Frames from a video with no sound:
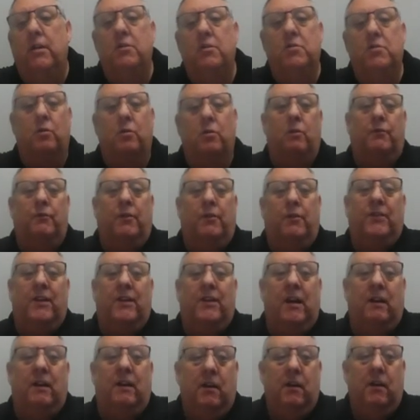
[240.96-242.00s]
So if you've
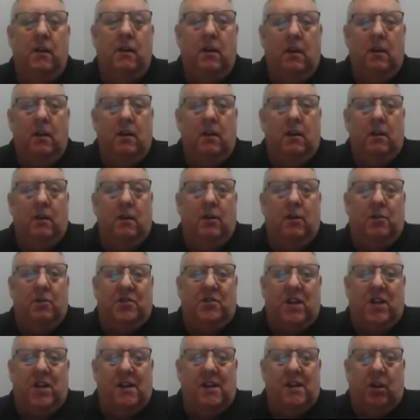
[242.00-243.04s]
got a
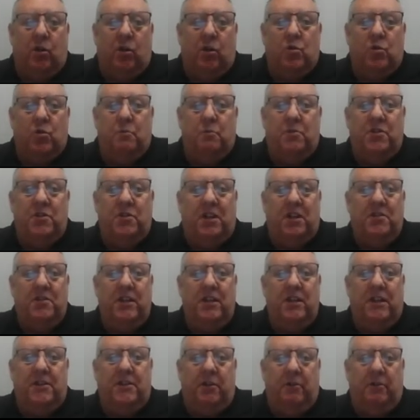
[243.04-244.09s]
sonde that goes from
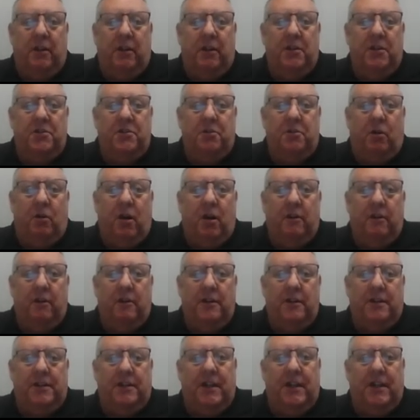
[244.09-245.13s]
68 degrees to
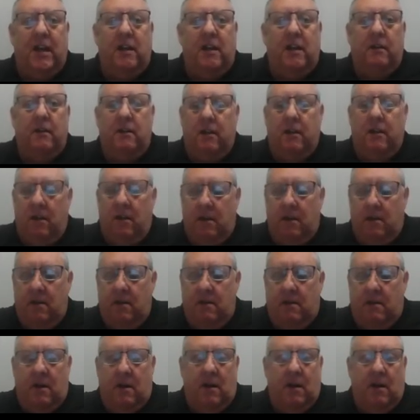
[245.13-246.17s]
110,
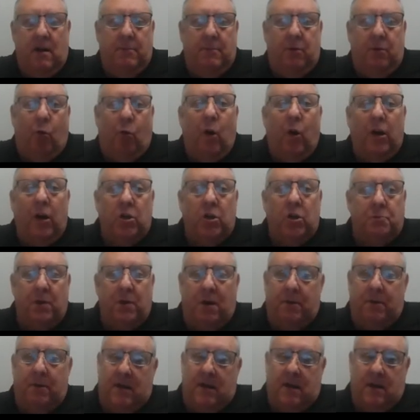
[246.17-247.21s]
your water's
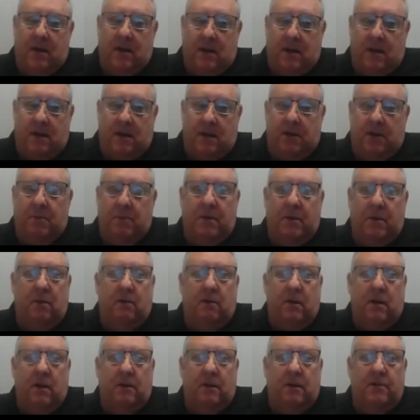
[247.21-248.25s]
probably not on. You
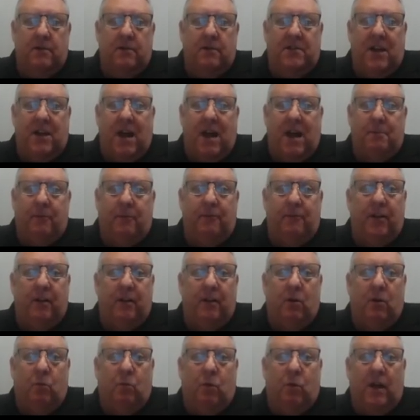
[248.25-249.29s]
better stop and
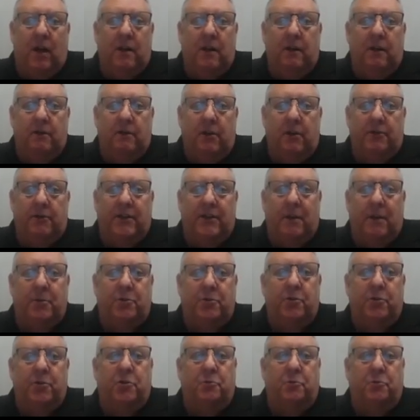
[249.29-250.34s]
figure out why your
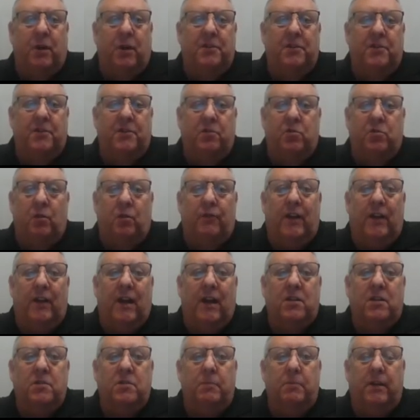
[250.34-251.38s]
temperature is rising so
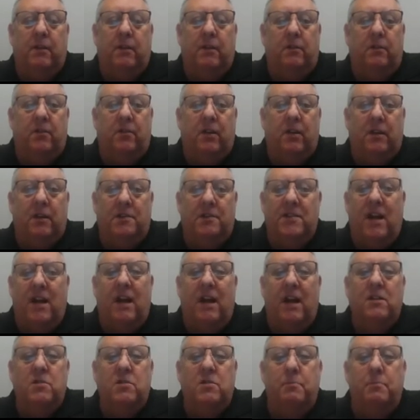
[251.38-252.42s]
fast, because the
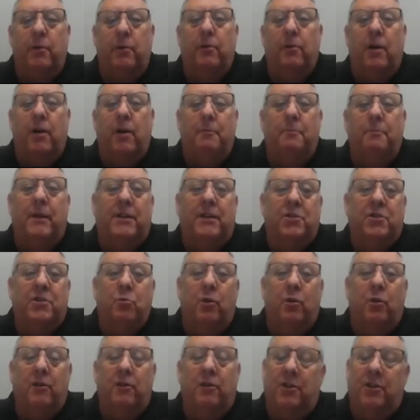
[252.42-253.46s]
sondes burn up at
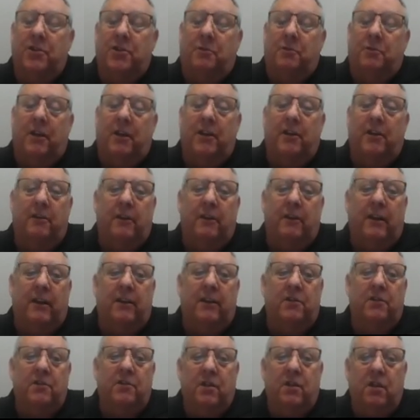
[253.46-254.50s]
220
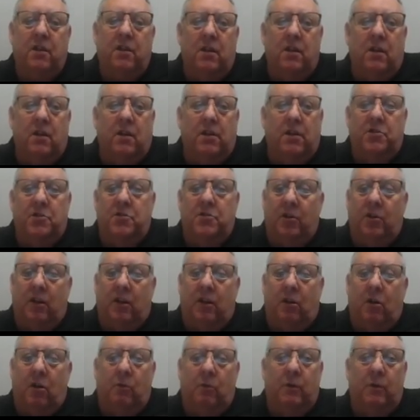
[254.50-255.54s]
degrees. You still got a
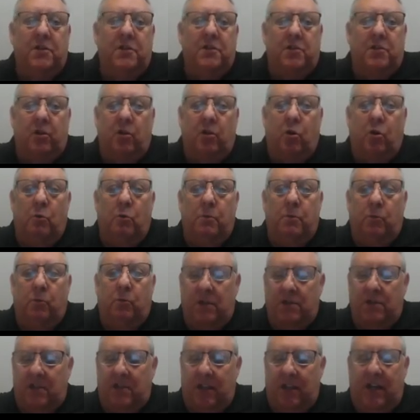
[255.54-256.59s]
long ways to go, but
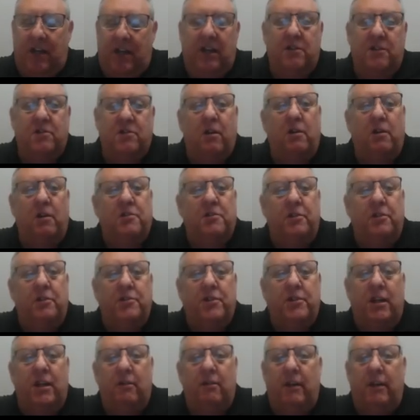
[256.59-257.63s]
once the heat starts to
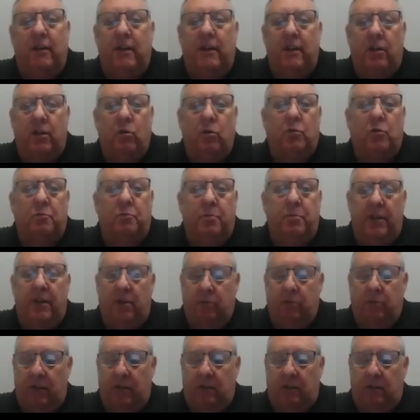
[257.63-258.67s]
generate, it goes pretty
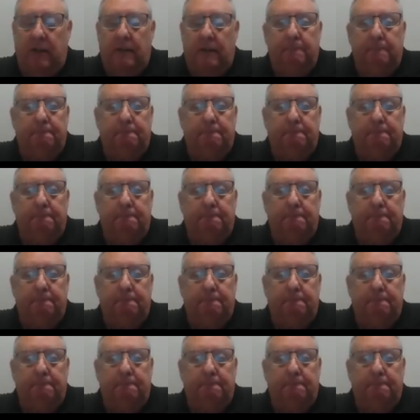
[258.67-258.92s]
quickly.